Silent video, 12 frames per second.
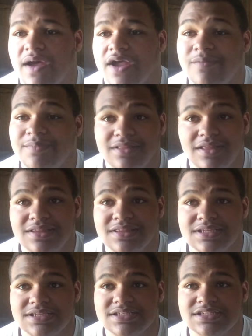I hope you like
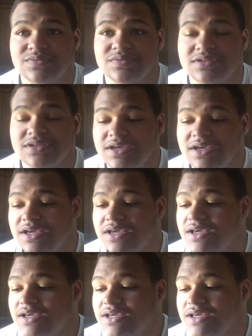this.
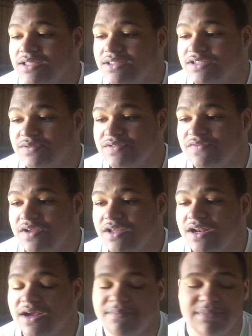This was fun.